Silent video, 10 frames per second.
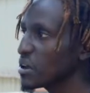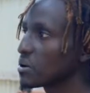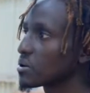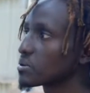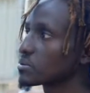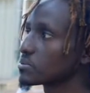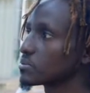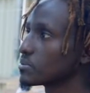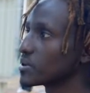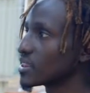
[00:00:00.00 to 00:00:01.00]
or
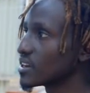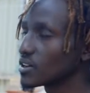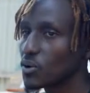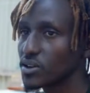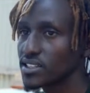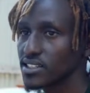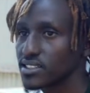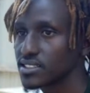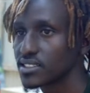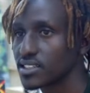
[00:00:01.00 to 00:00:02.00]
with any
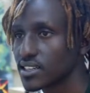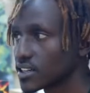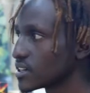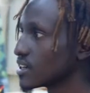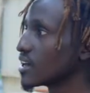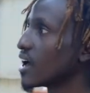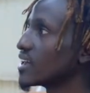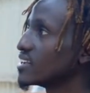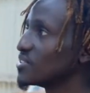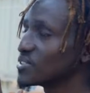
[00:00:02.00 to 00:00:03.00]
content.
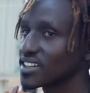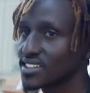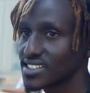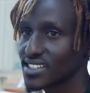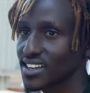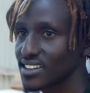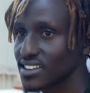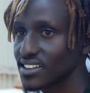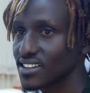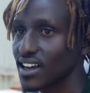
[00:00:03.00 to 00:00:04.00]
I give it a design,
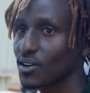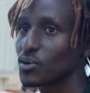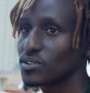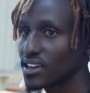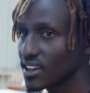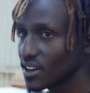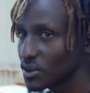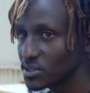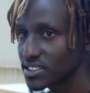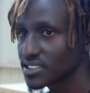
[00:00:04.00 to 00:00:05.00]
a good
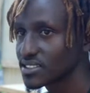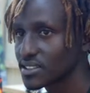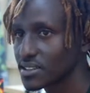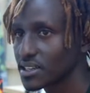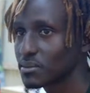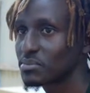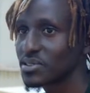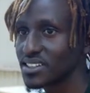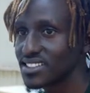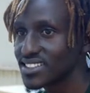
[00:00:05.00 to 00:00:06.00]
layout,
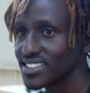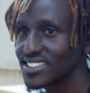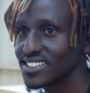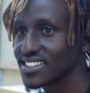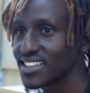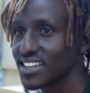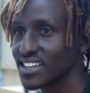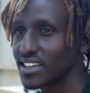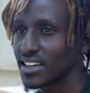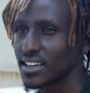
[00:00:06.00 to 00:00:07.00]
print it,
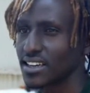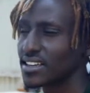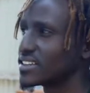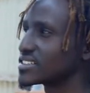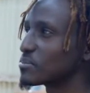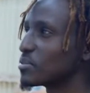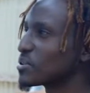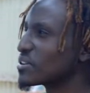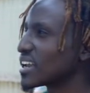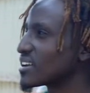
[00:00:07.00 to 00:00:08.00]
and it's a
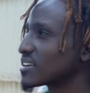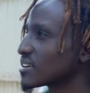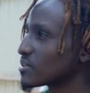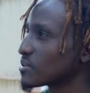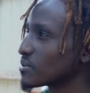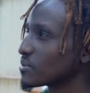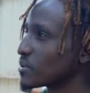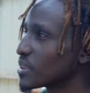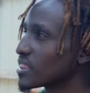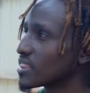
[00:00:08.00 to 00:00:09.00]
book like uh,
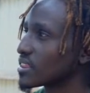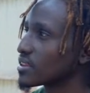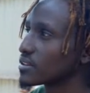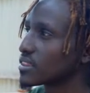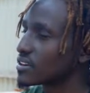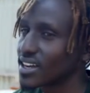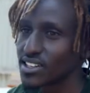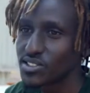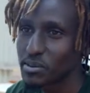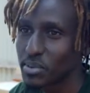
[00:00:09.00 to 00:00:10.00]
with
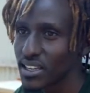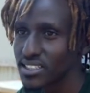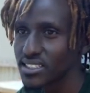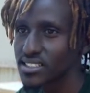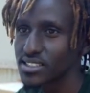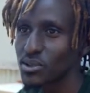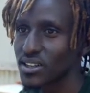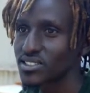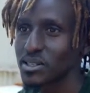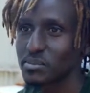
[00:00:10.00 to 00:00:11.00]
300 pages,
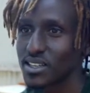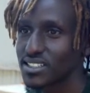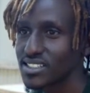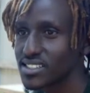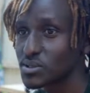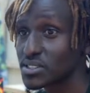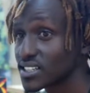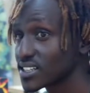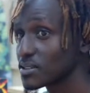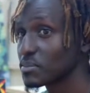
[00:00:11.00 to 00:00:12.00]
200 pages. You see,
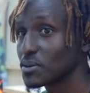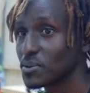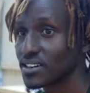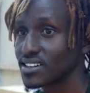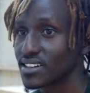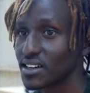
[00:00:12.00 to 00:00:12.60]
that's a big work,